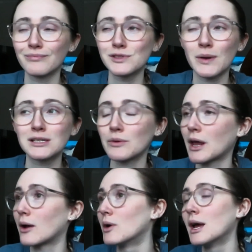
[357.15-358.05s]
So I don't
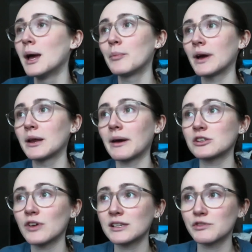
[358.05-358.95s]
know. But anyway, I
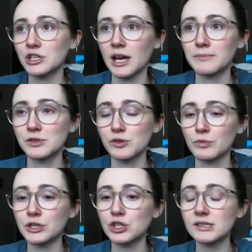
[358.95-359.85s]
tried to read chapter
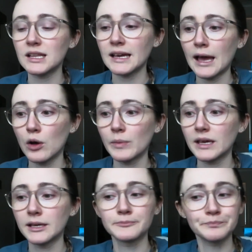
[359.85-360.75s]
summaries just to like help
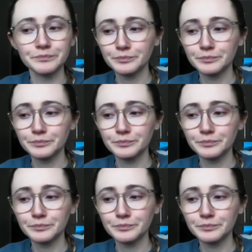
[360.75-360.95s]
me